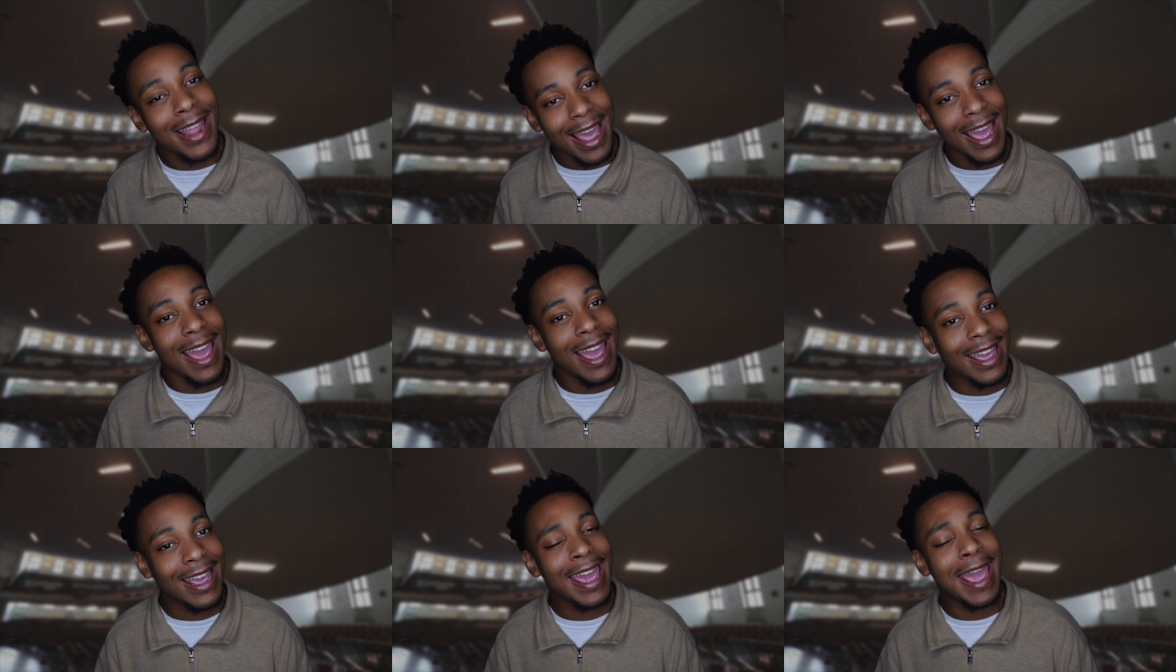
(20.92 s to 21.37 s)

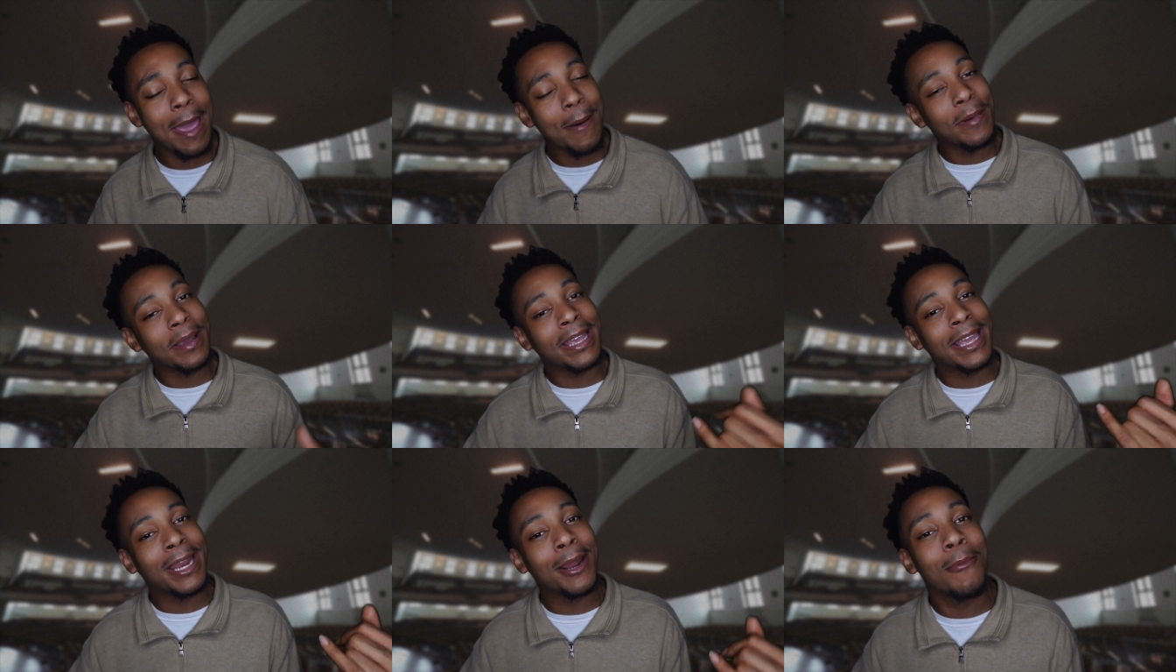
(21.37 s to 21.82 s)
think he
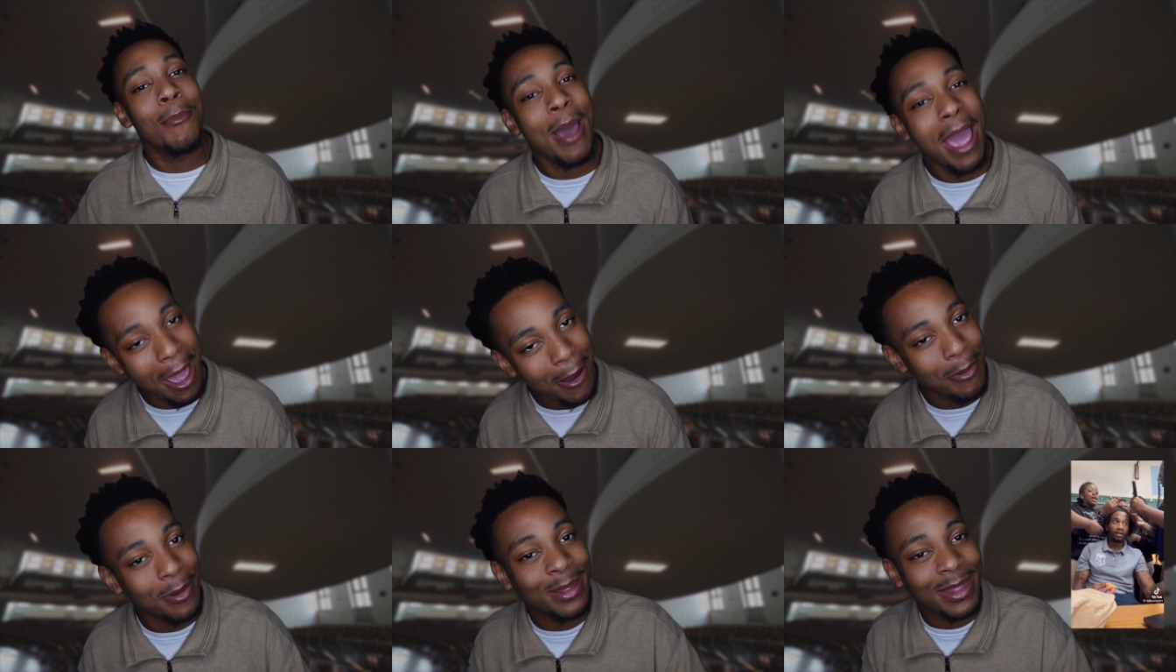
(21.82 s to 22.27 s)
would get
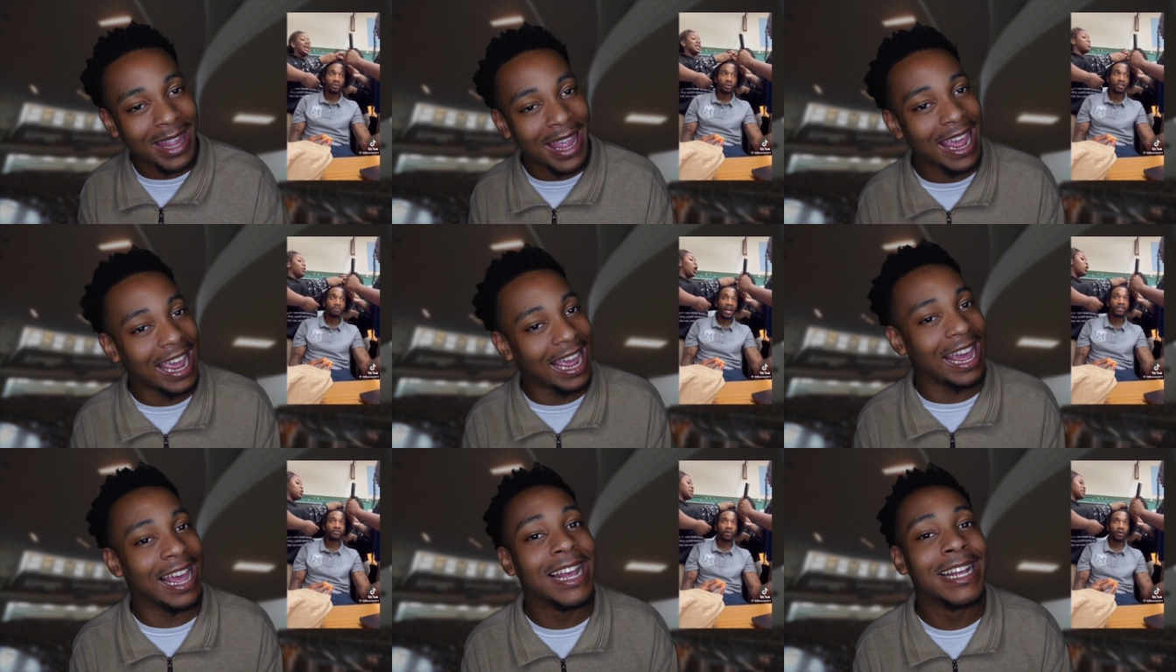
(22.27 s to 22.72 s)
away with
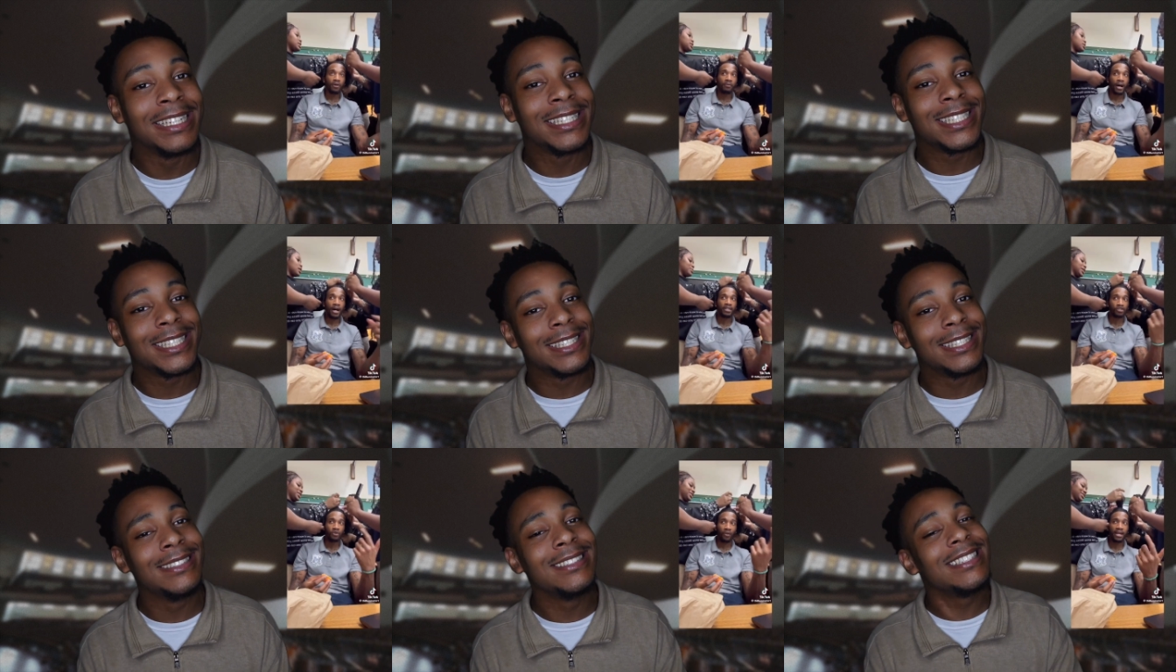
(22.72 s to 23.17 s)

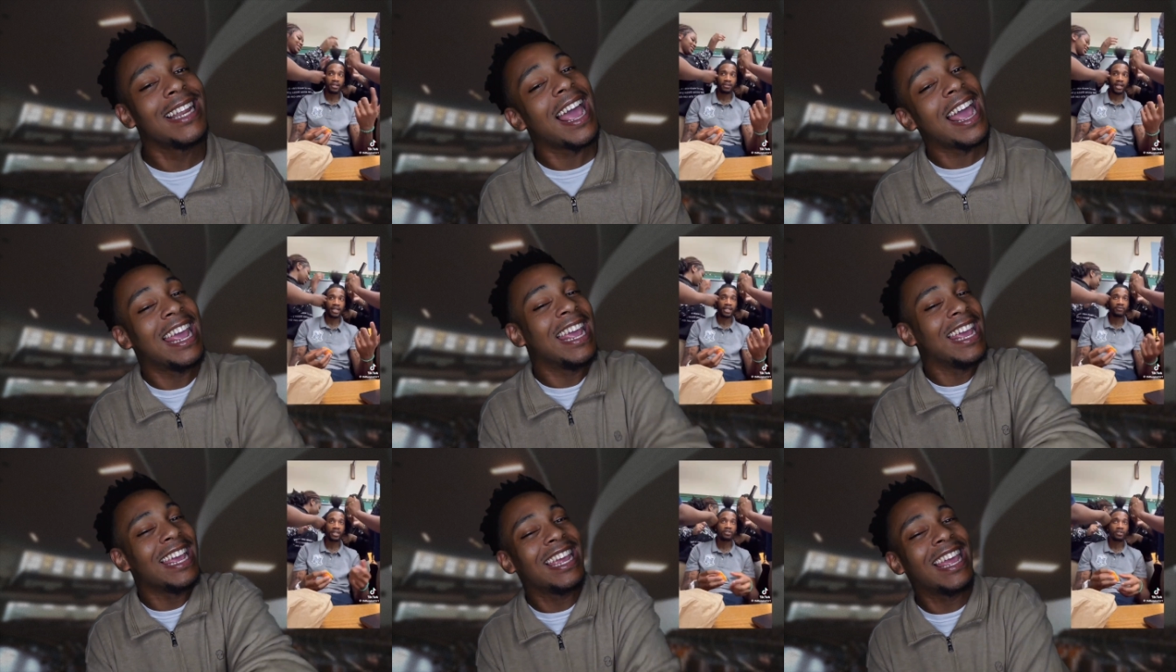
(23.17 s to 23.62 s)
this? Now
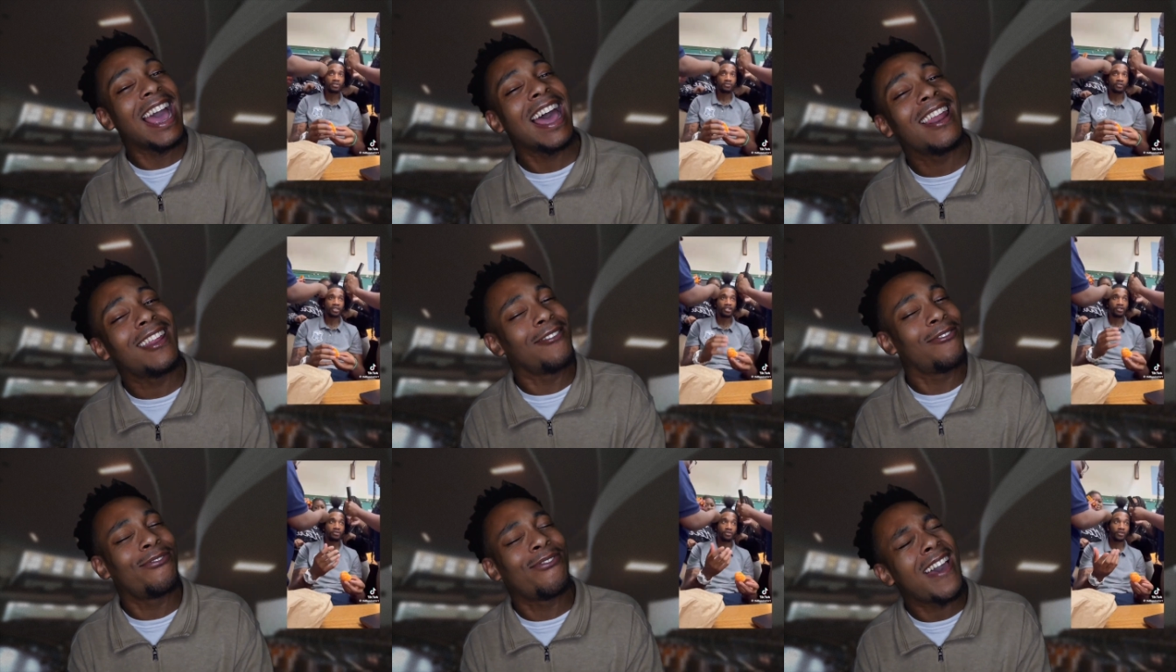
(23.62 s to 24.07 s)
he
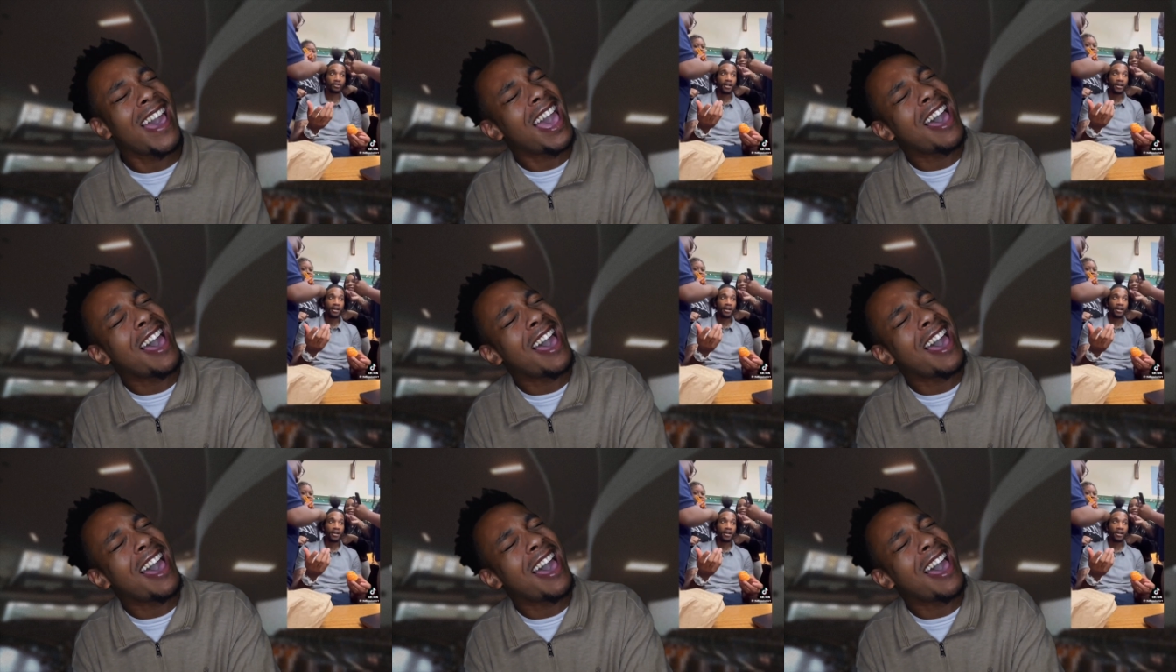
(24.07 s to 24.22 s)
got